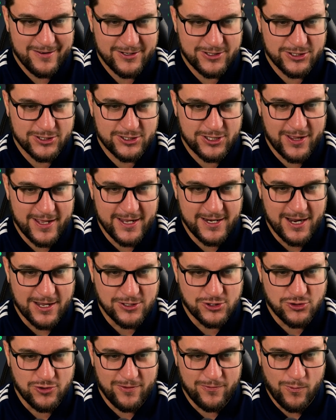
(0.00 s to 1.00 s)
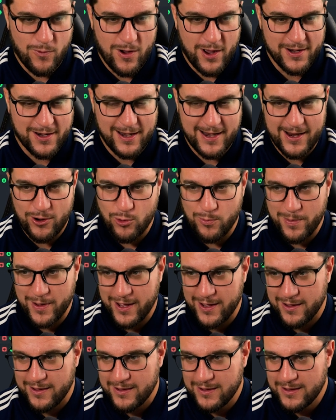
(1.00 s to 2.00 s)
just so that he does drift wide a little
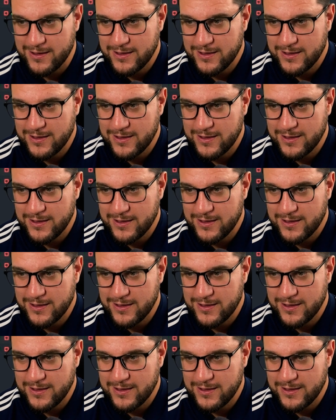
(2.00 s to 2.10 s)
bit.